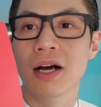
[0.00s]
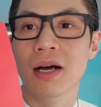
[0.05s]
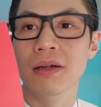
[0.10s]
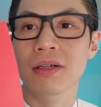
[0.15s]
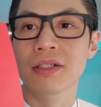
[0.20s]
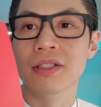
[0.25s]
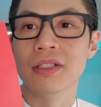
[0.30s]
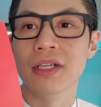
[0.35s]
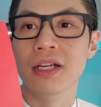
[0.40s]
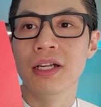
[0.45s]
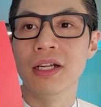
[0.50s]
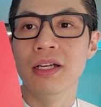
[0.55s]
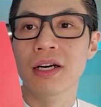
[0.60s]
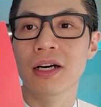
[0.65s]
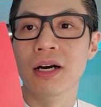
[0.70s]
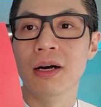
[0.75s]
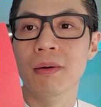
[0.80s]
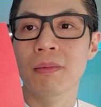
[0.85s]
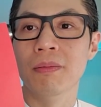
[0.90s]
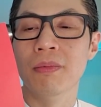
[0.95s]
You say
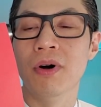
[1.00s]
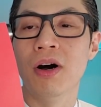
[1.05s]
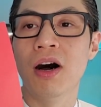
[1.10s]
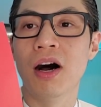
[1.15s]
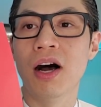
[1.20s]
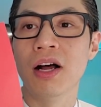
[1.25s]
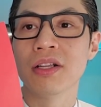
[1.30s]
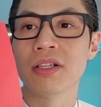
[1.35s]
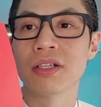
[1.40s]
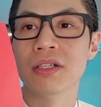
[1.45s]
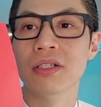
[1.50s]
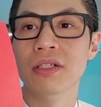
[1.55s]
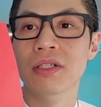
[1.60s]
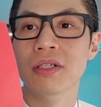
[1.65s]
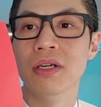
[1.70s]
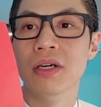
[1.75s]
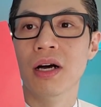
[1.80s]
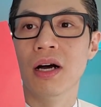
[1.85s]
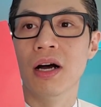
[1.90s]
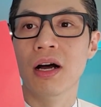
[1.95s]
hot,
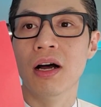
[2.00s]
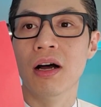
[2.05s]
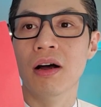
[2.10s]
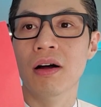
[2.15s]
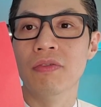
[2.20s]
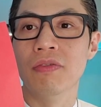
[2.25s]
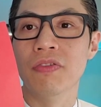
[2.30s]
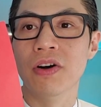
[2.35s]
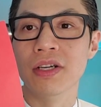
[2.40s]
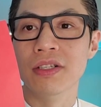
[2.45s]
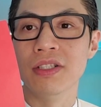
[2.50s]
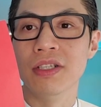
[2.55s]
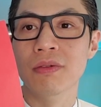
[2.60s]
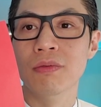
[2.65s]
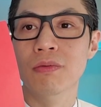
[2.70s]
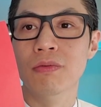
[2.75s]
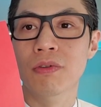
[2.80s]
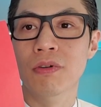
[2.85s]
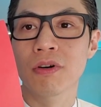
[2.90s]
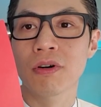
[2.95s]
fuzzy
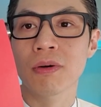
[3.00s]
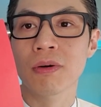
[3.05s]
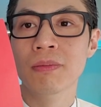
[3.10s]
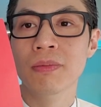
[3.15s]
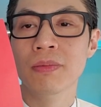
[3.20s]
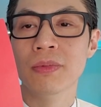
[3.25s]
and warm.